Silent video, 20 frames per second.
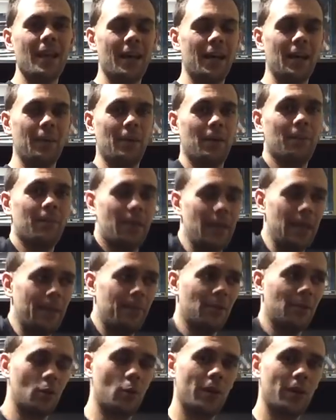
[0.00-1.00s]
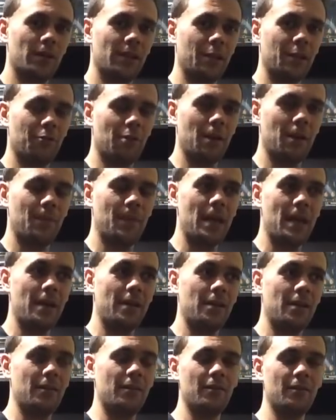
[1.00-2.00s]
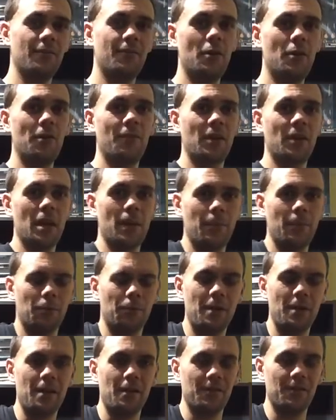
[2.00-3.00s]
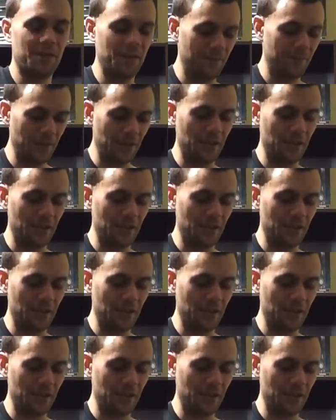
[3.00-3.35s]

I'm able to quickly grab that and fire for a couple of rounds.